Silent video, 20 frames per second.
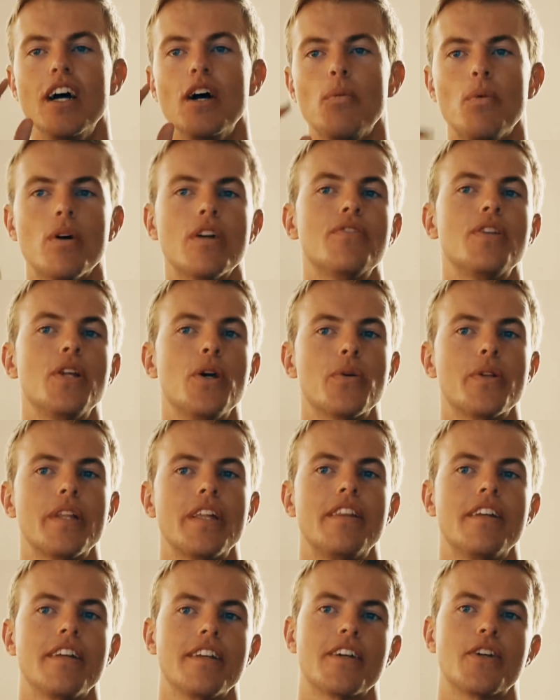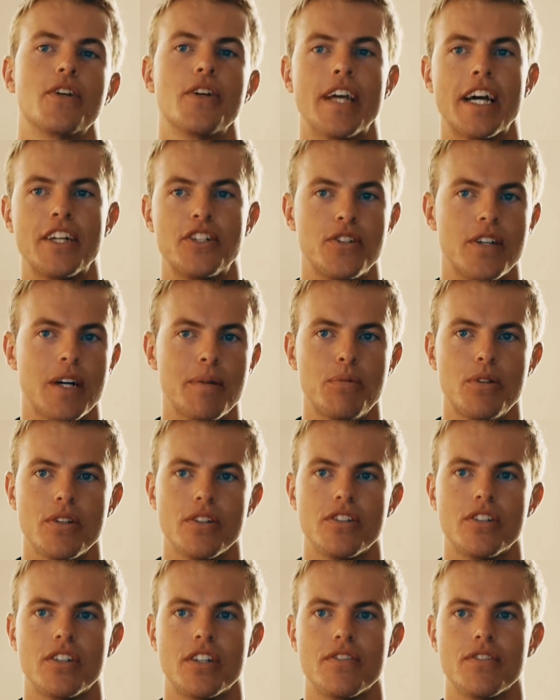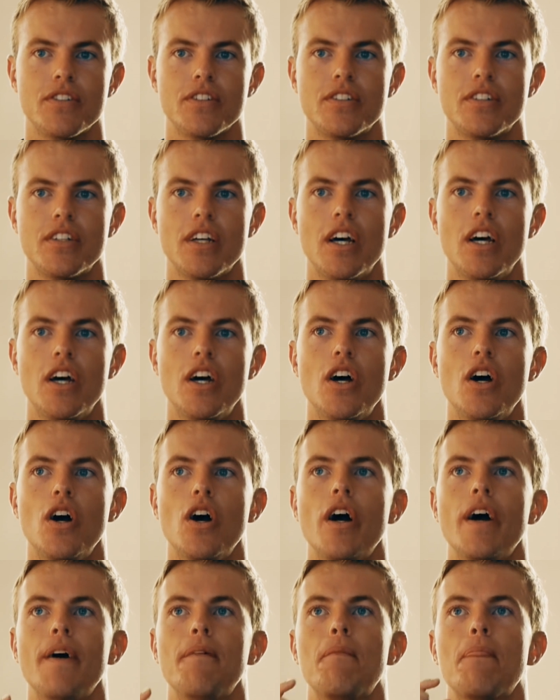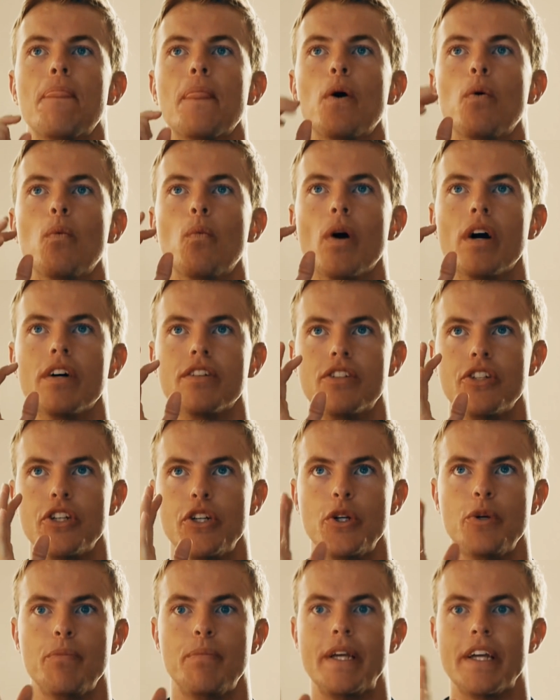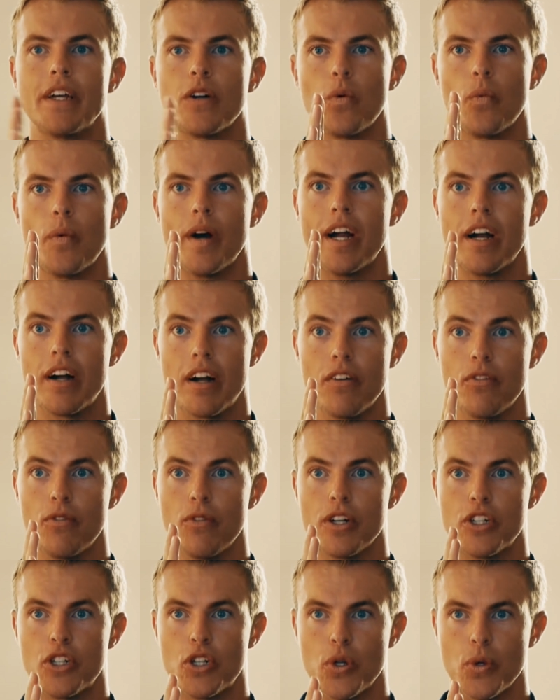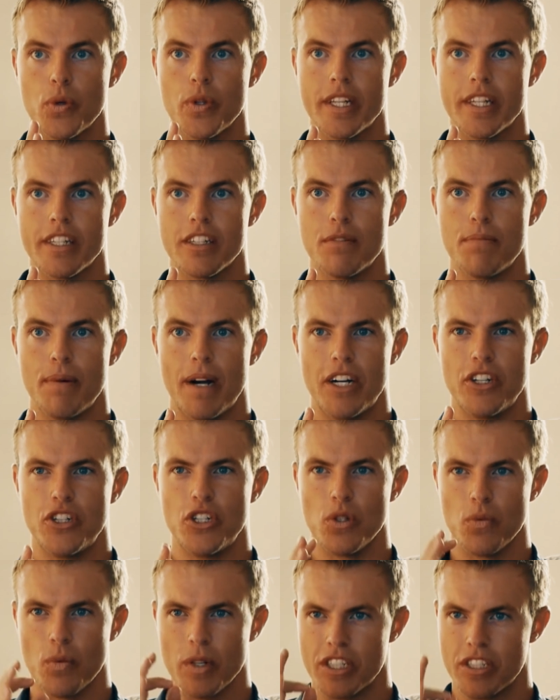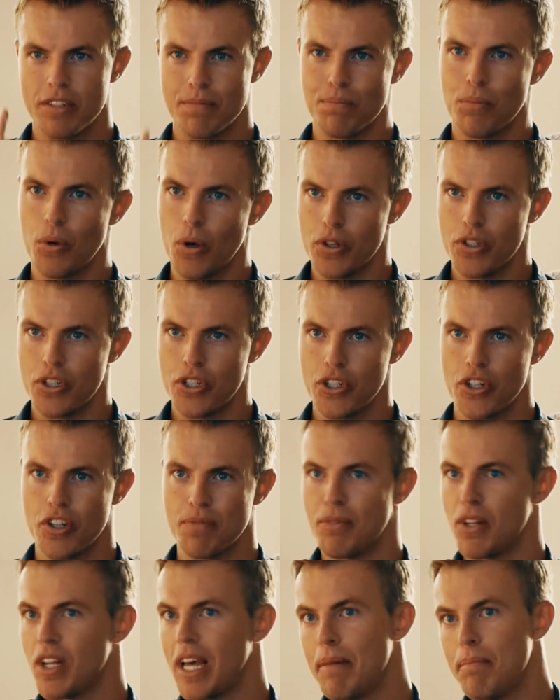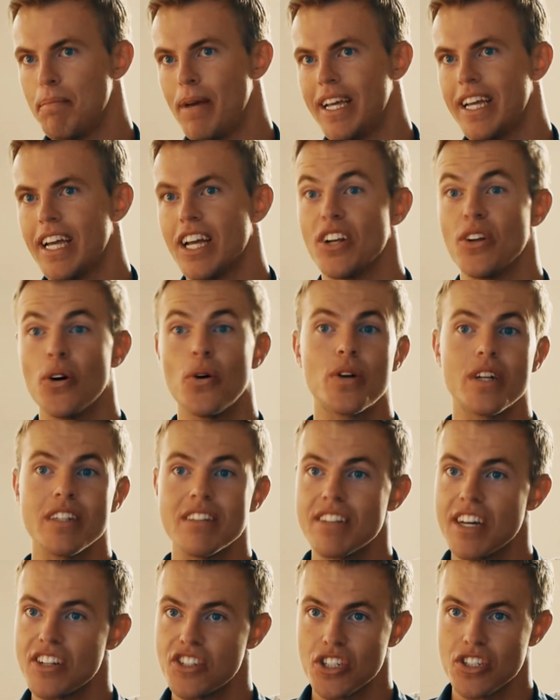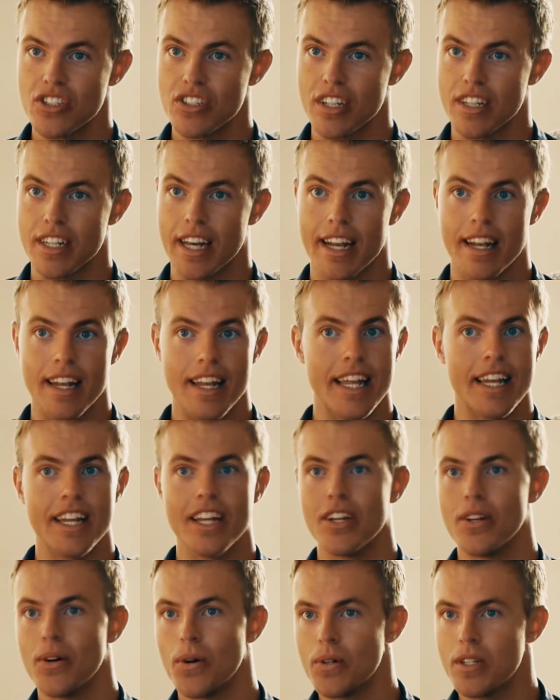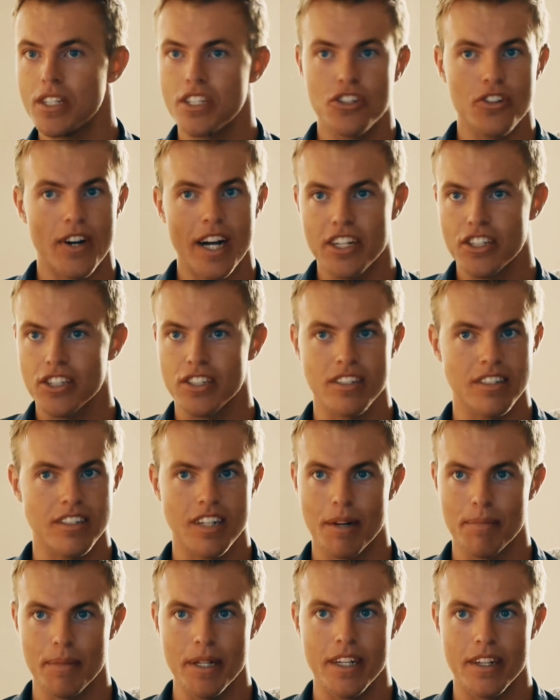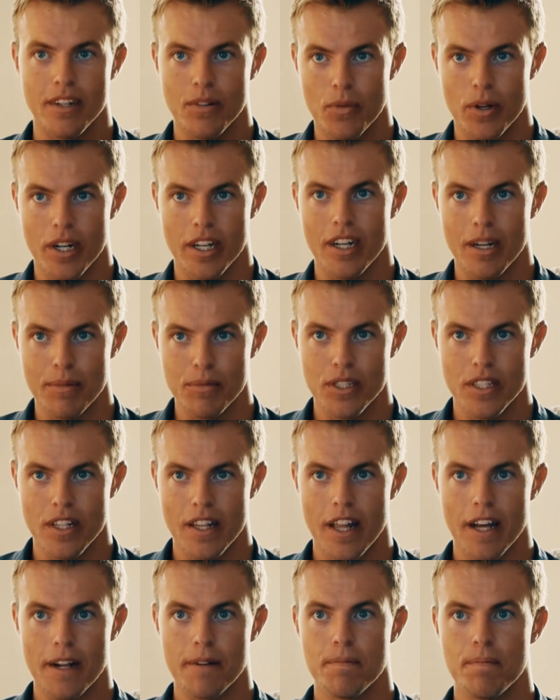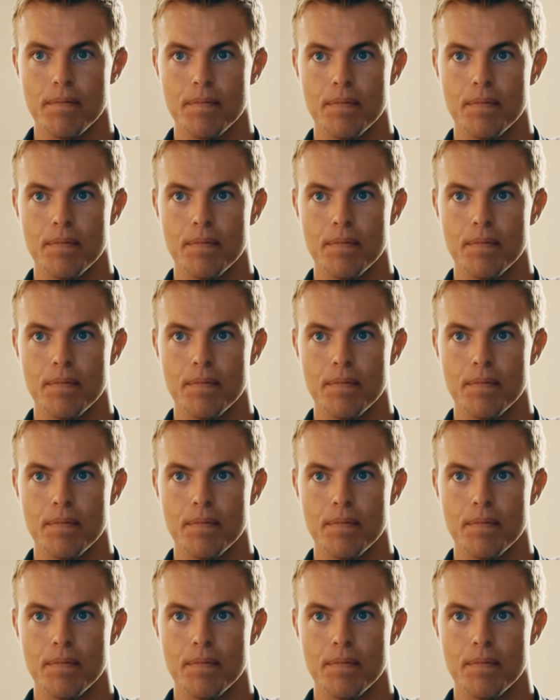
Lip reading: What if the only thing that could get you up to the surface was you being aware of what truly inspires you, what's important to you, and making no concessions on that, letting no distractions come in when it comes to that.